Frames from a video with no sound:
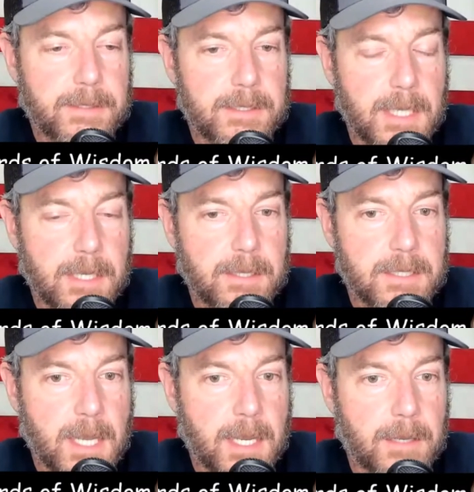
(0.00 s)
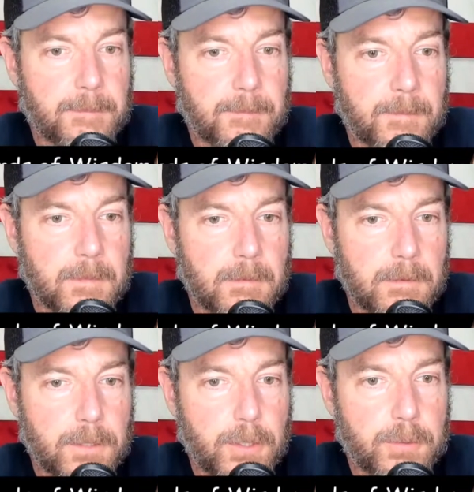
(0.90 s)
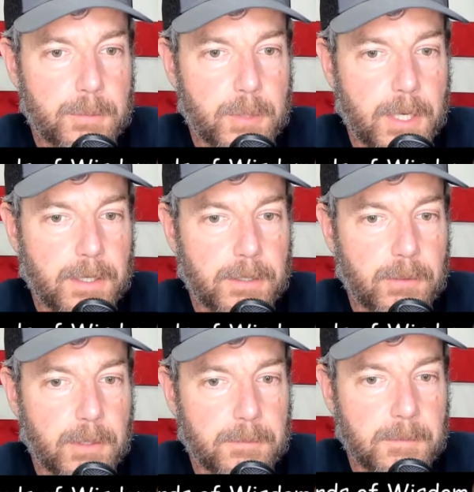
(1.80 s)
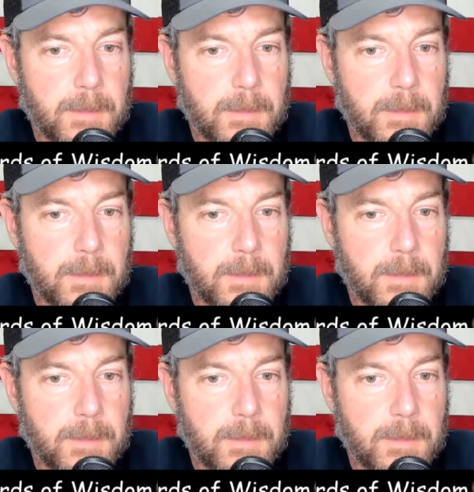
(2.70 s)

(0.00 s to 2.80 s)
to take the time to do some training on your own.